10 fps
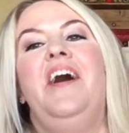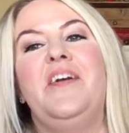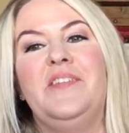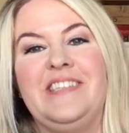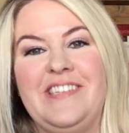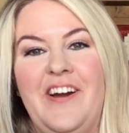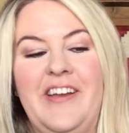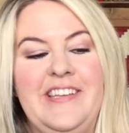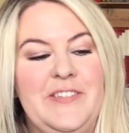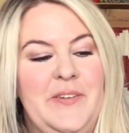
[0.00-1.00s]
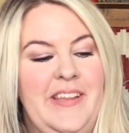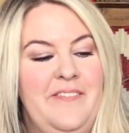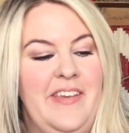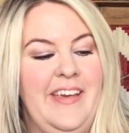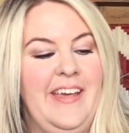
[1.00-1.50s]
was talking to
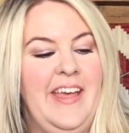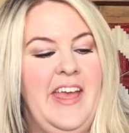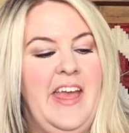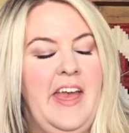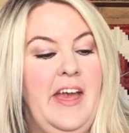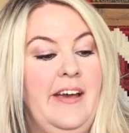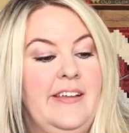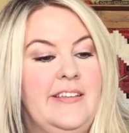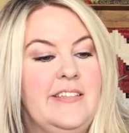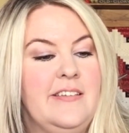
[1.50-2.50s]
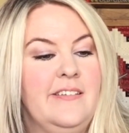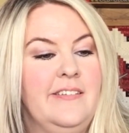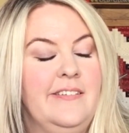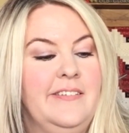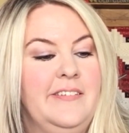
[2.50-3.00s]
Olivia, and
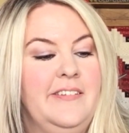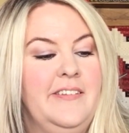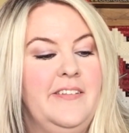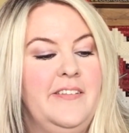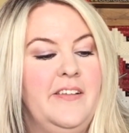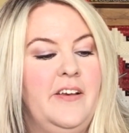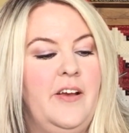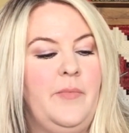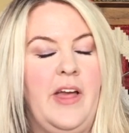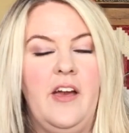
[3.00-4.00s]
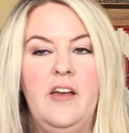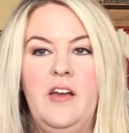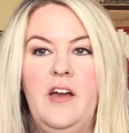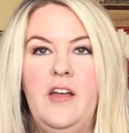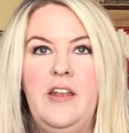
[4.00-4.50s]
I'm like,
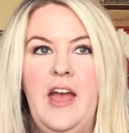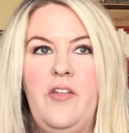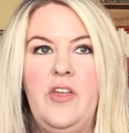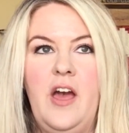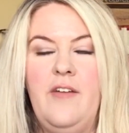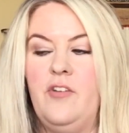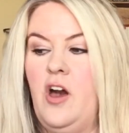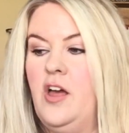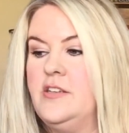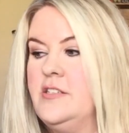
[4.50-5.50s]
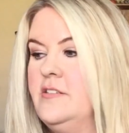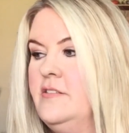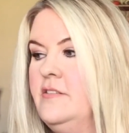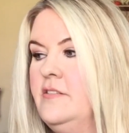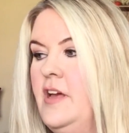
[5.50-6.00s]
now that
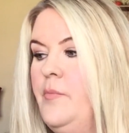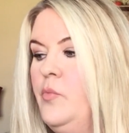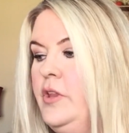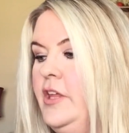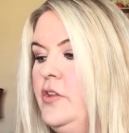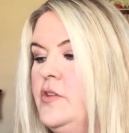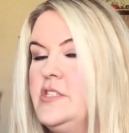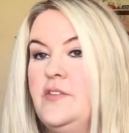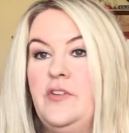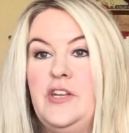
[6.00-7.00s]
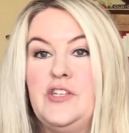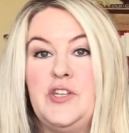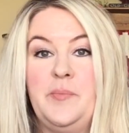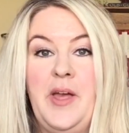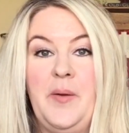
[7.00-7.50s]
I'm really close to finishing
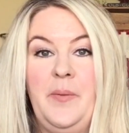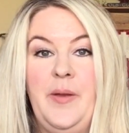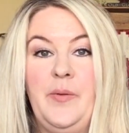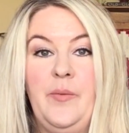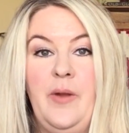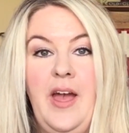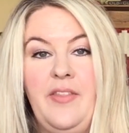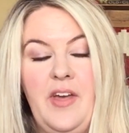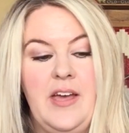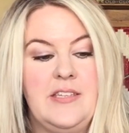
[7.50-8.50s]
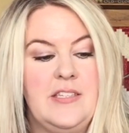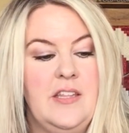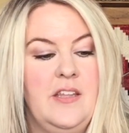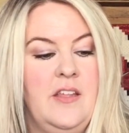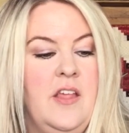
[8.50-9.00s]
my Away Rewrite that has
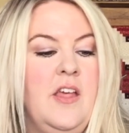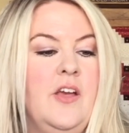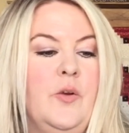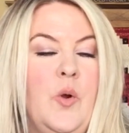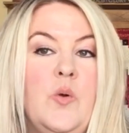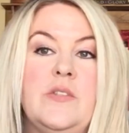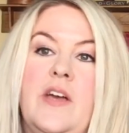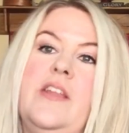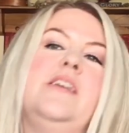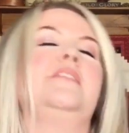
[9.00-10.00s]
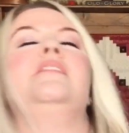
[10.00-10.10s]
the crows on it,